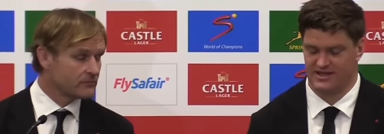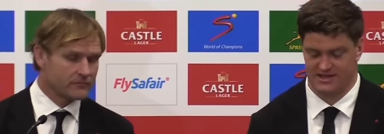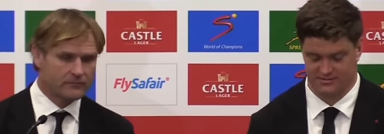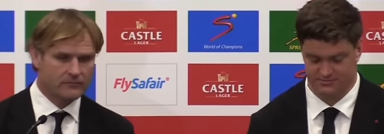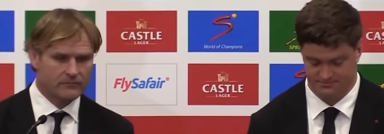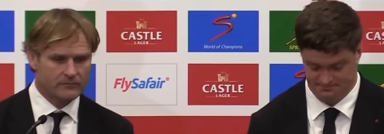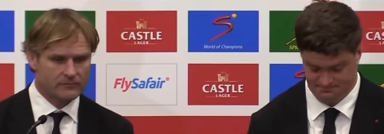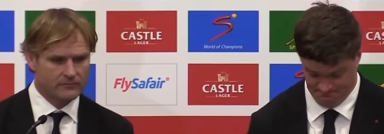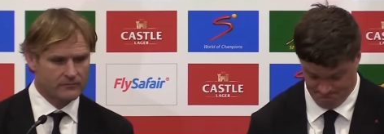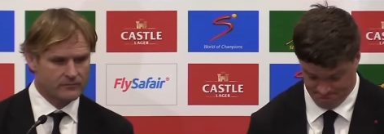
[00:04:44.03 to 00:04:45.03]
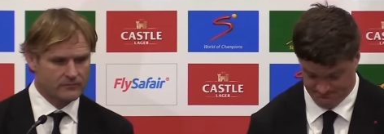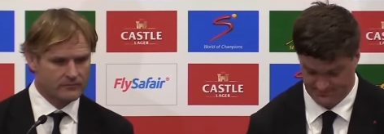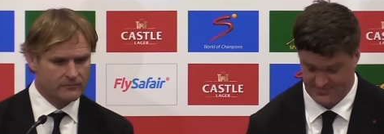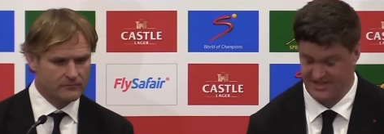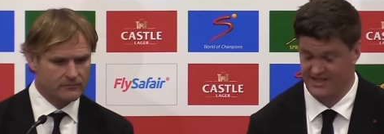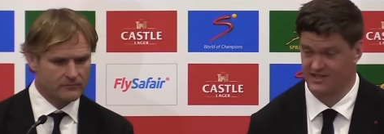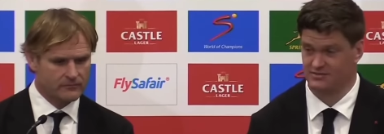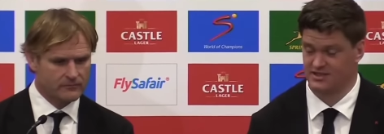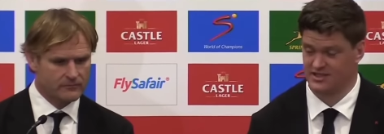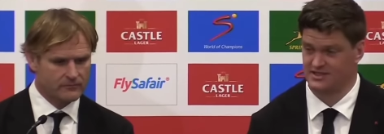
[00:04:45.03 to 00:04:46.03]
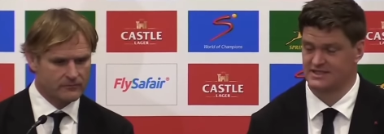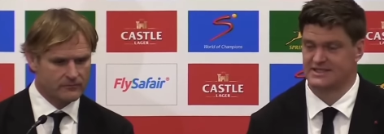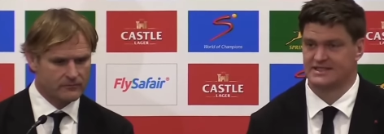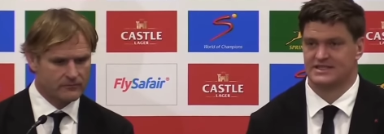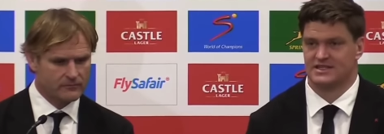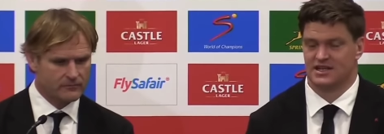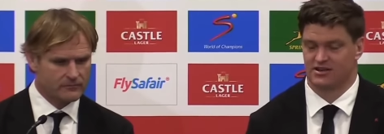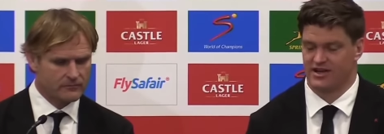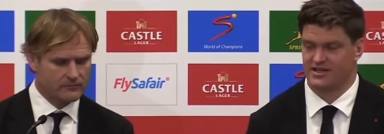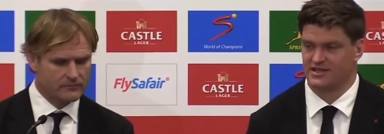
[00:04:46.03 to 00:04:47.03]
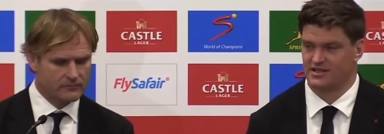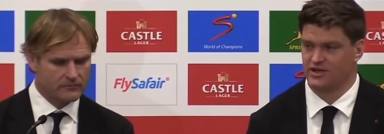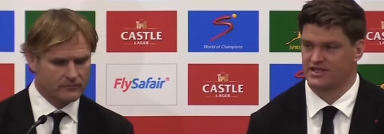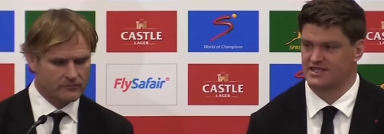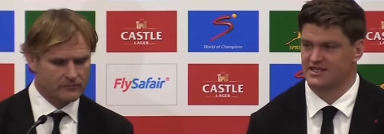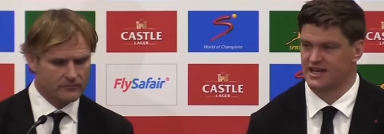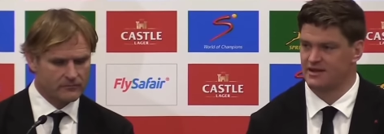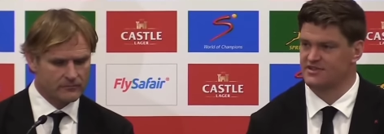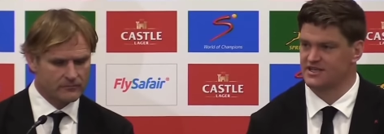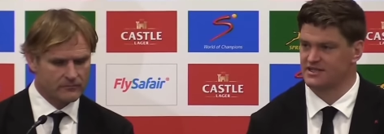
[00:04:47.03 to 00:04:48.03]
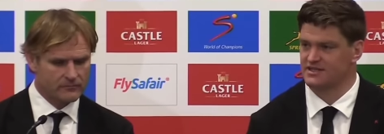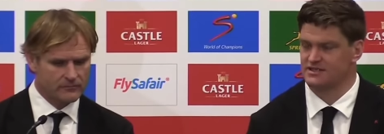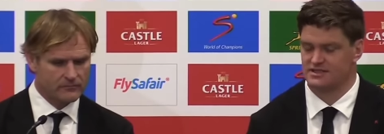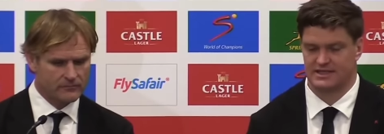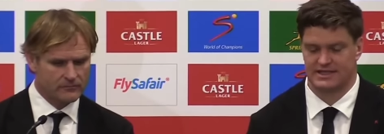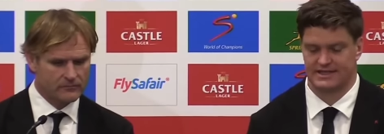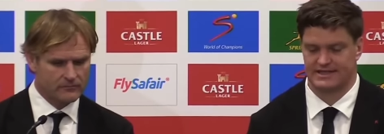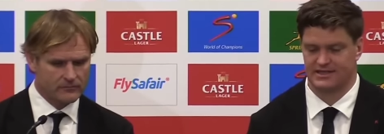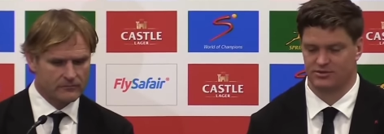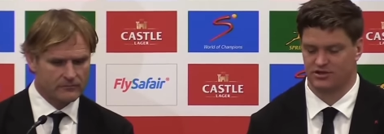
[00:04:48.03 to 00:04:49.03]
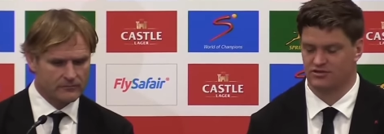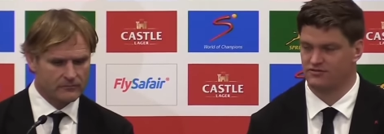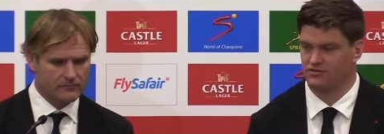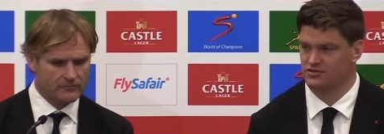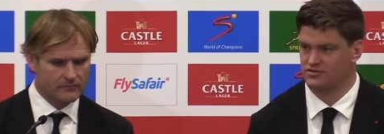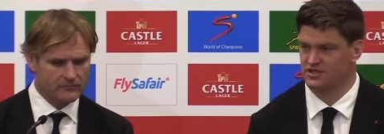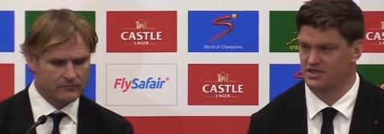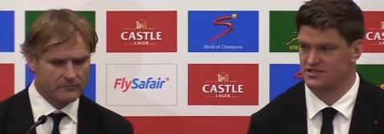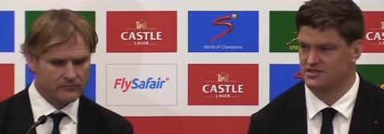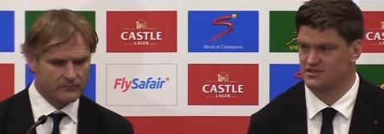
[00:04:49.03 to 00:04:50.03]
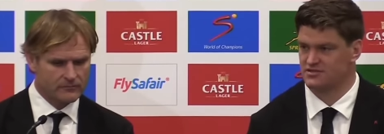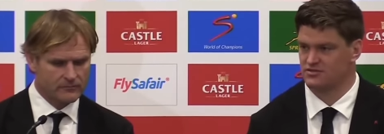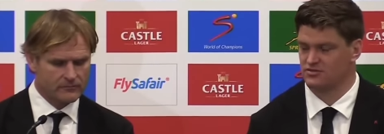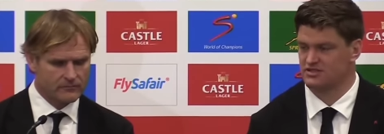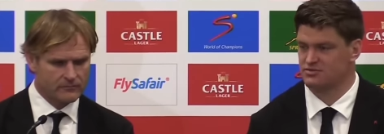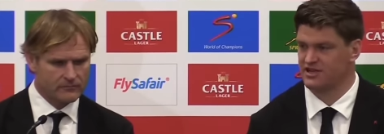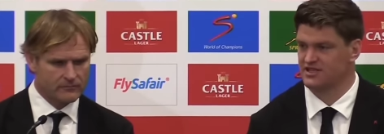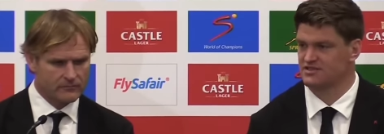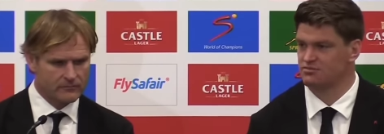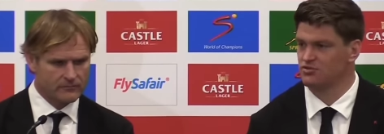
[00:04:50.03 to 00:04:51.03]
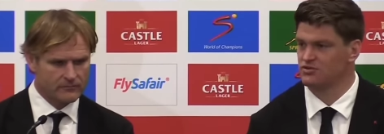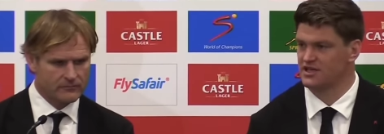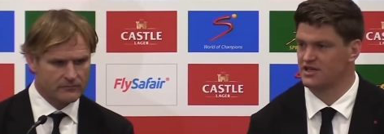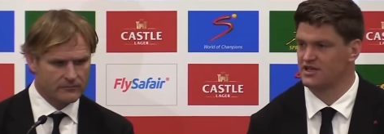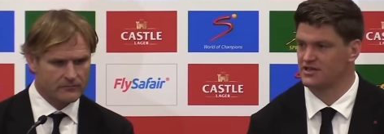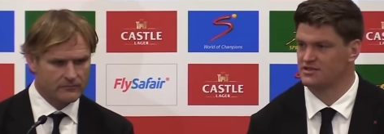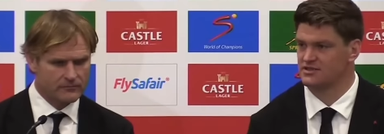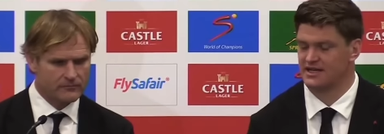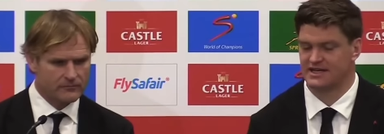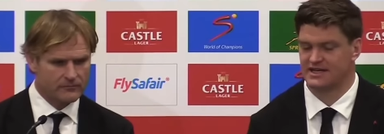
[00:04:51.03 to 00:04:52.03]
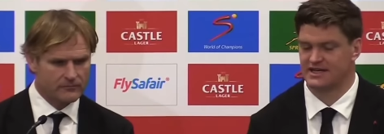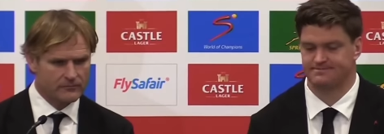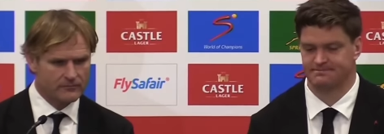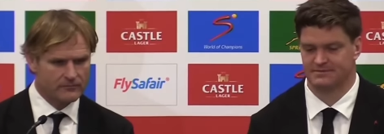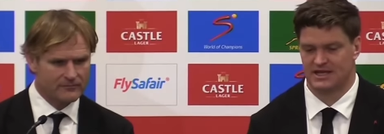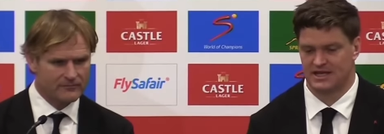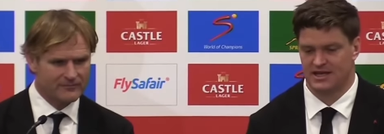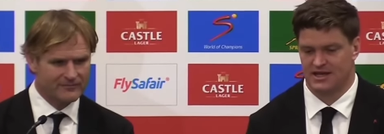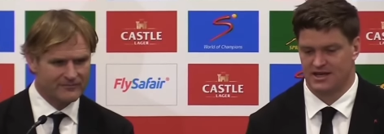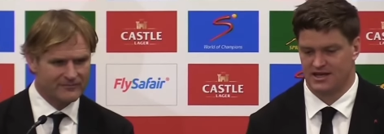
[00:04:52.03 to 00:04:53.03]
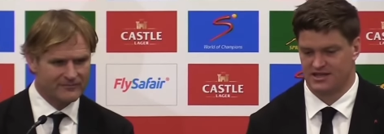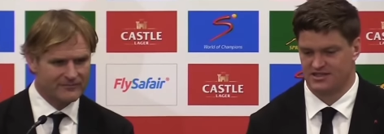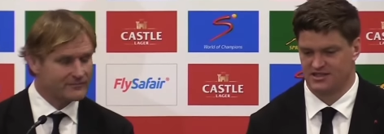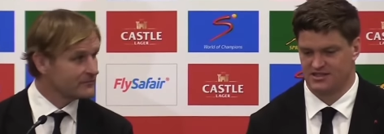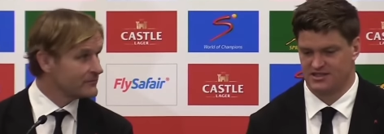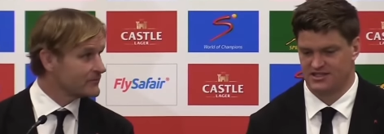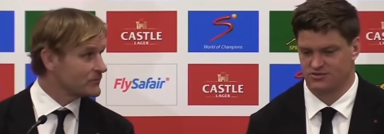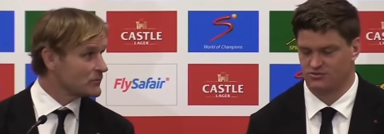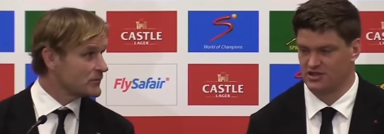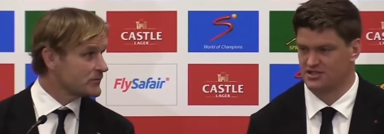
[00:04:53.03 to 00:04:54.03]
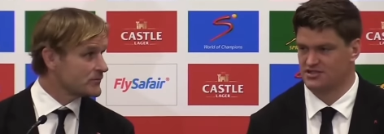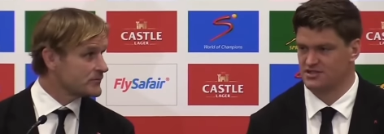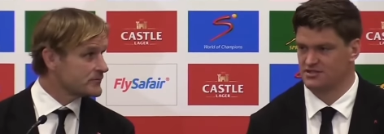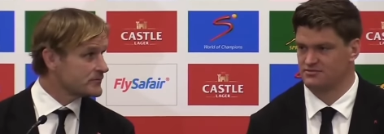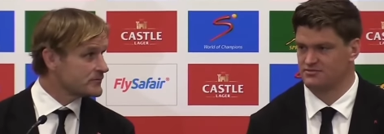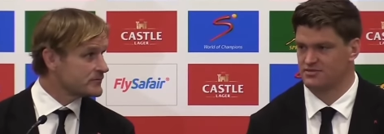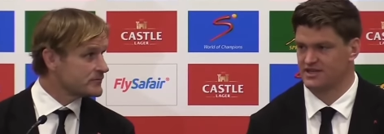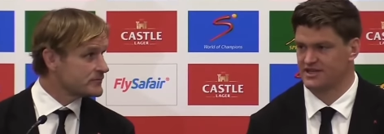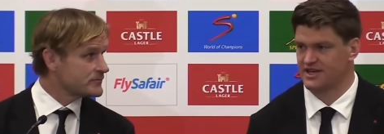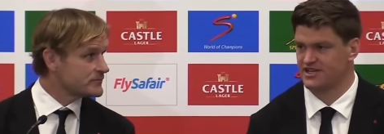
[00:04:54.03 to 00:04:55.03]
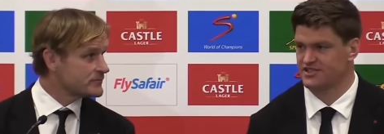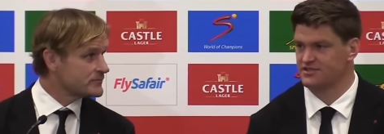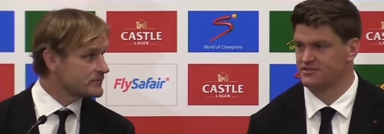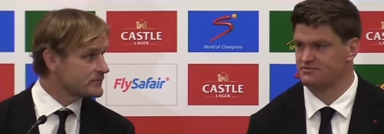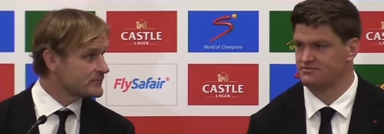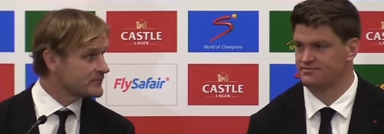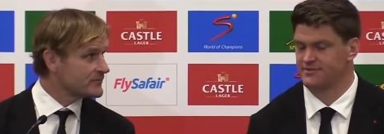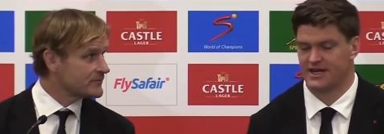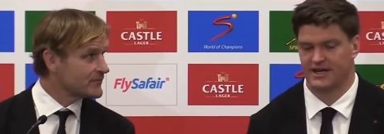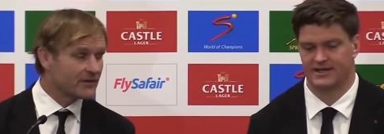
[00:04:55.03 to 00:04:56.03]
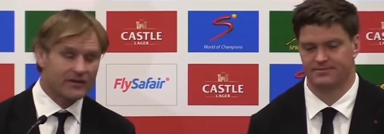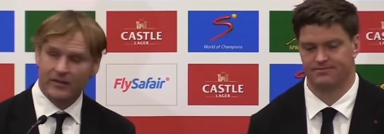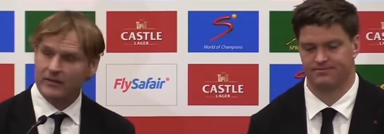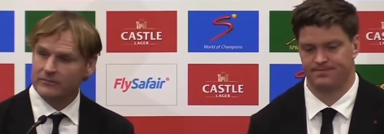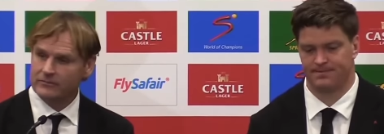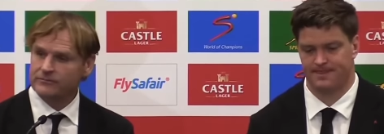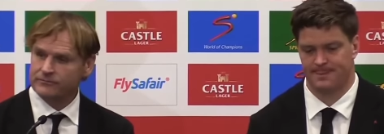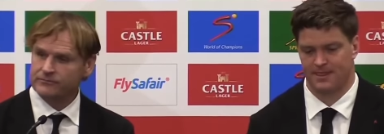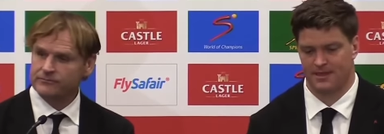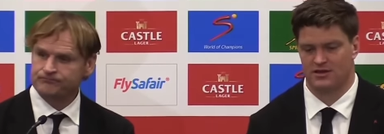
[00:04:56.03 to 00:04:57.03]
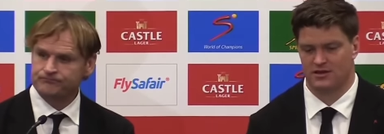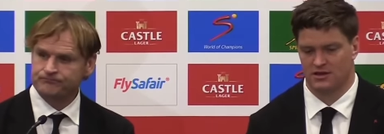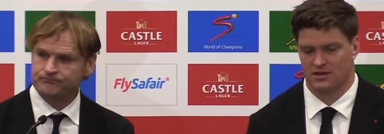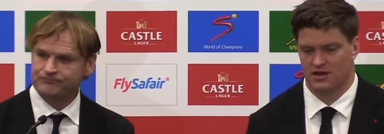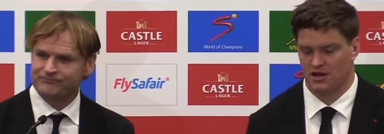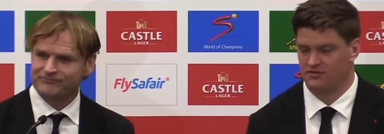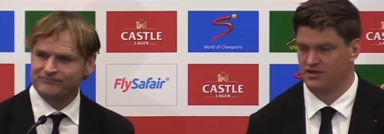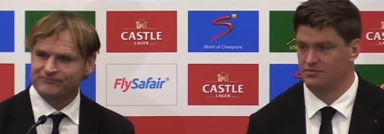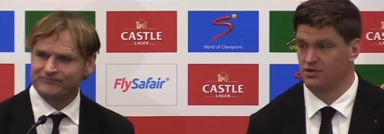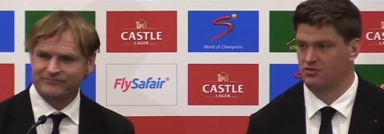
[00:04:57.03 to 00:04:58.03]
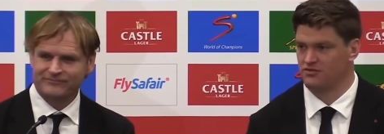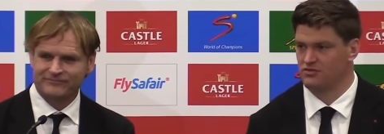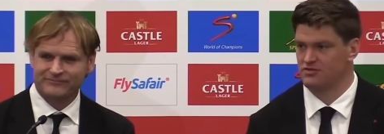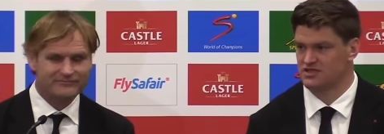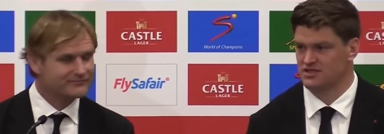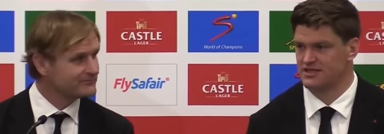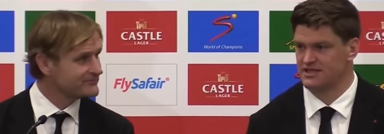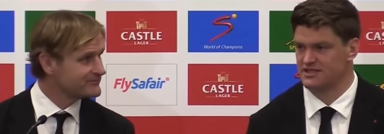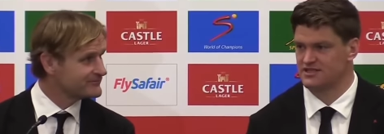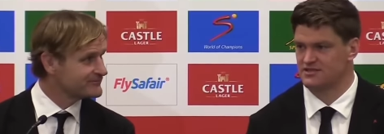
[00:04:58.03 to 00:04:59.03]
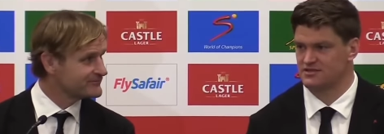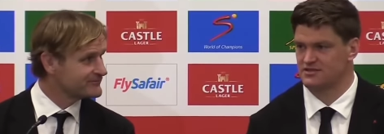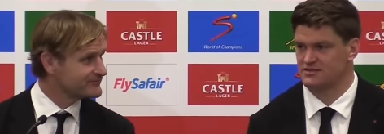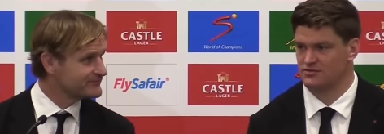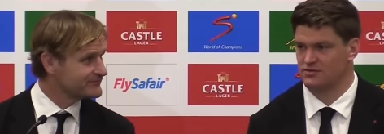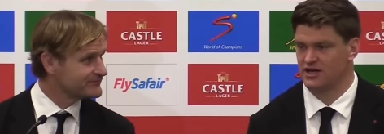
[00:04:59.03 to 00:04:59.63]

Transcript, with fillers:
Speaker 1: Yeah, uh, uh, the a great uh, week down in Cape Town. Uh, we're looking forward to it. There's always plenty of support down there, um, and yeah, I guess we'll relish the, the occasion and um, hopefully put a performance in that's.